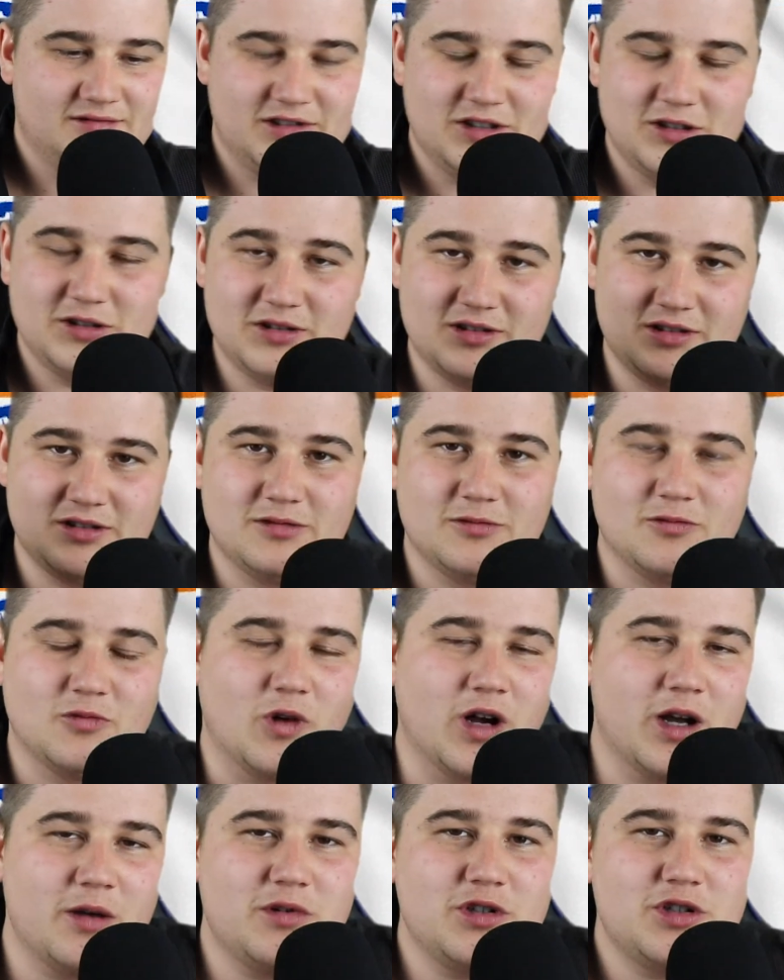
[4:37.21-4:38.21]
because
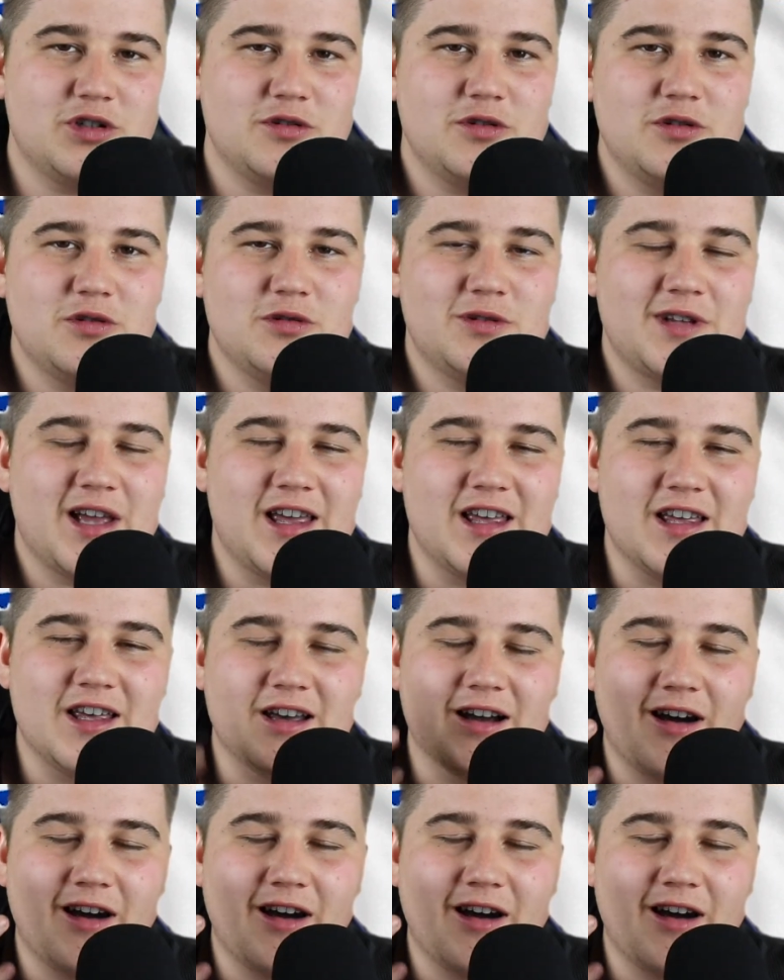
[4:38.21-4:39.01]
why would you use a